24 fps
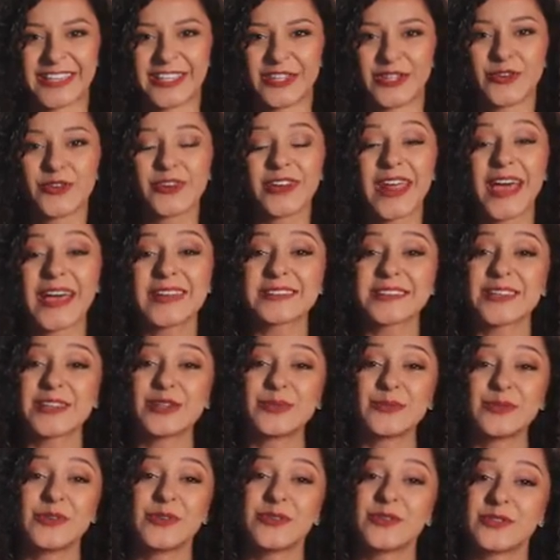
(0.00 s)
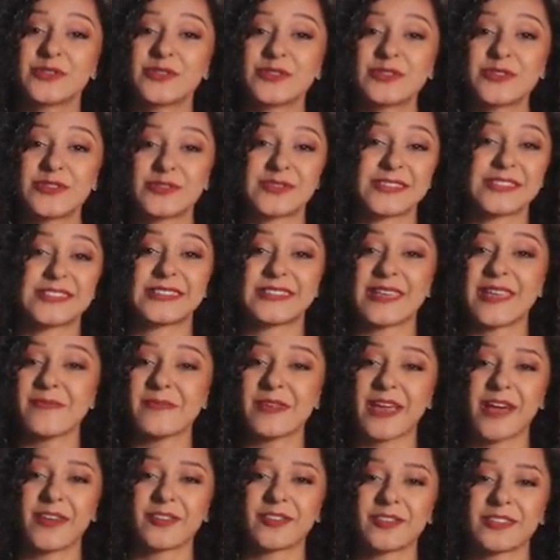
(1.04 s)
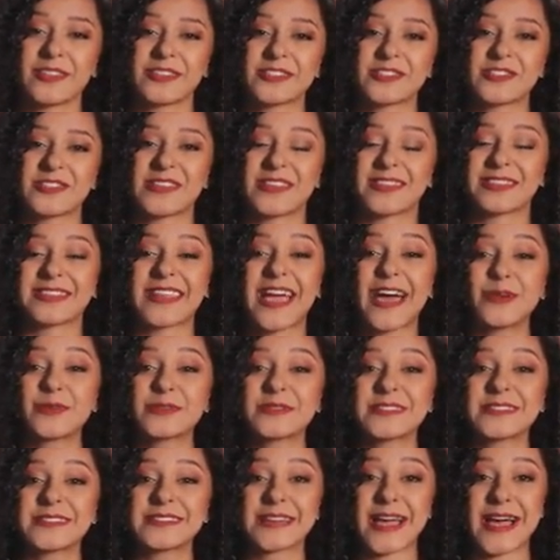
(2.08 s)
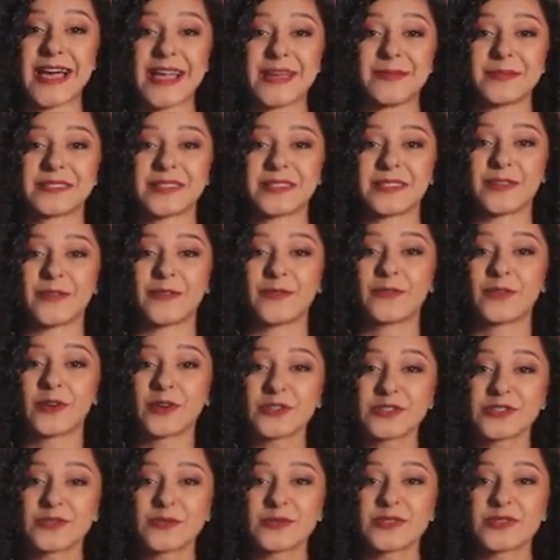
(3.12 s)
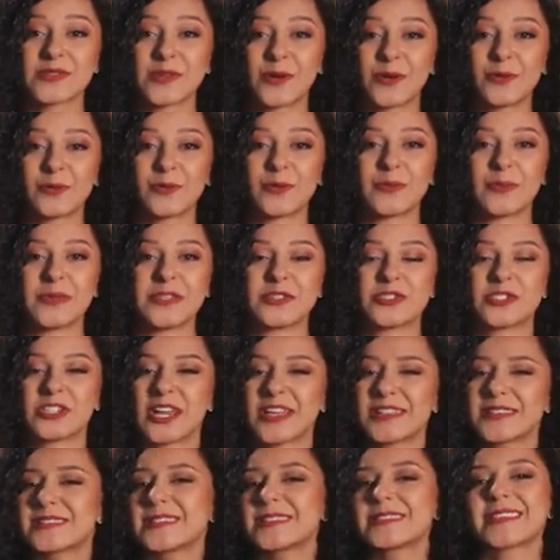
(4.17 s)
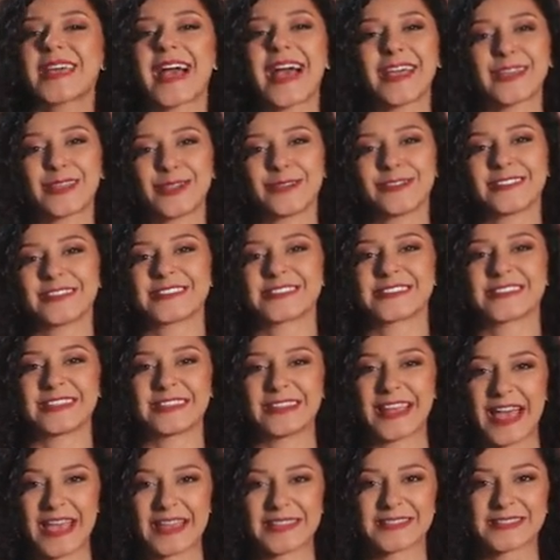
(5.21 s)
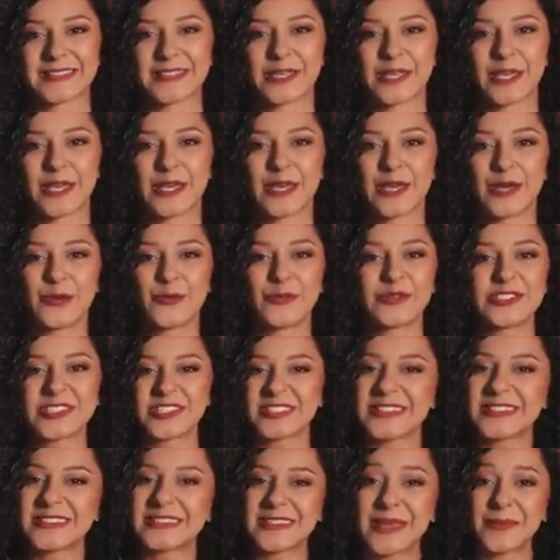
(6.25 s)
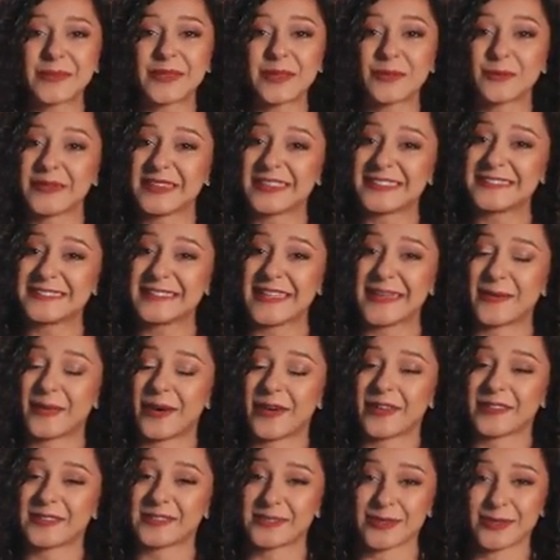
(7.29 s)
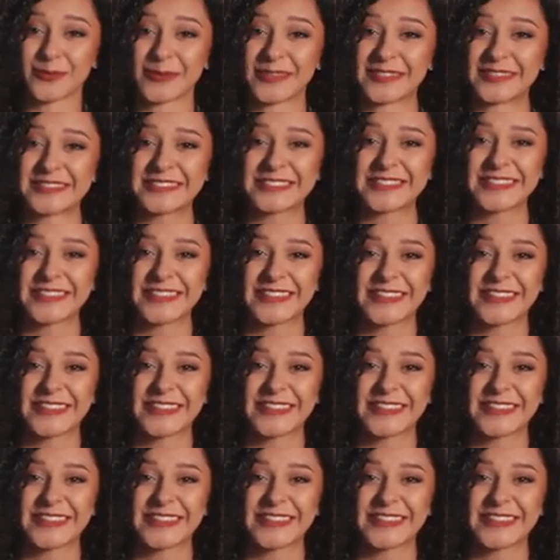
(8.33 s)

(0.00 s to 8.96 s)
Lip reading: You could ask a computer to do the same calculation 1,000 times and the first result would be just as accurate as the last, which isn't something we can say about us humans.